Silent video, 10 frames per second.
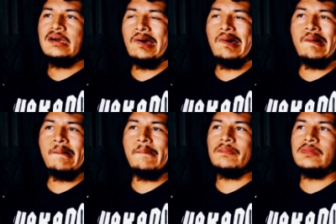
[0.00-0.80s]

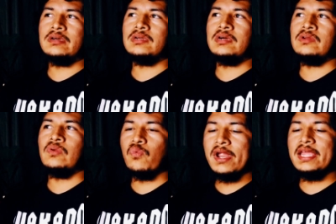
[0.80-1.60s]
a
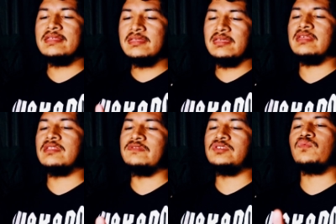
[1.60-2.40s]
great sense
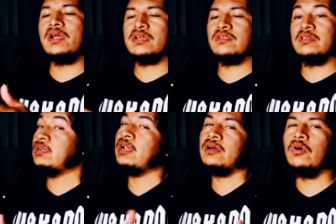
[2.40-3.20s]
of direction, and
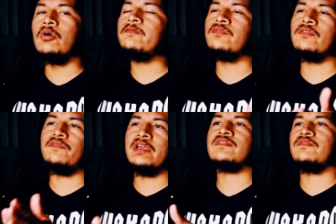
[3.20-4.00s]
I hope for
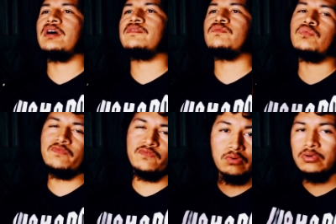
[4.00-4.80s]
Phase 5
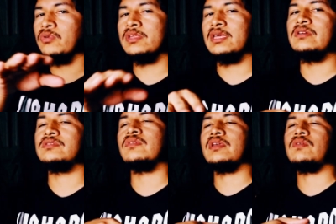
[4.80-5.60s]
for those
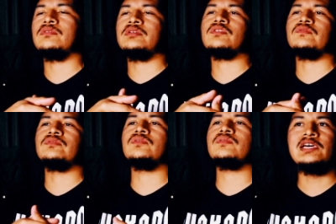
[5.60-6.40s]
characters that were
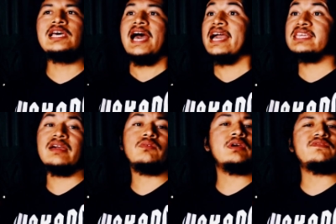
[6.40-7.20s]
introduced. I
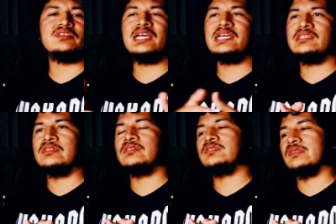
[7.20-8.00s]
can't wait for that, you
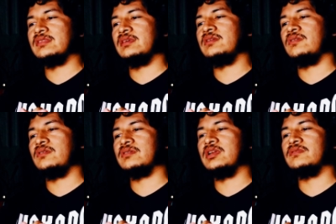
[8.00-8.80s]
know, to see
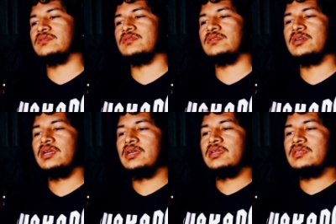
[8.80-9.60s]
her character
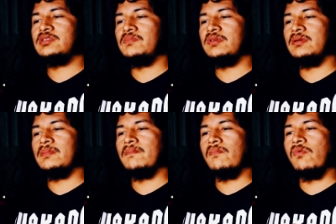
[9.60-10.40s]
to be
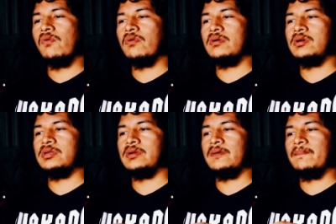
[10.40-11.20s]
more
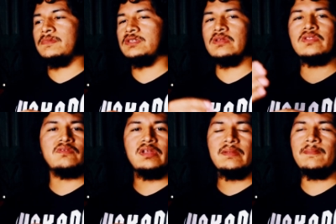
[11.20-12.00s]
to the
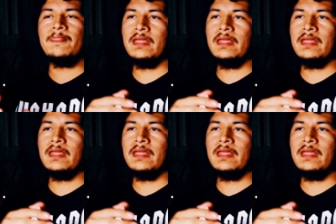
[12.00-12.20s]
screen.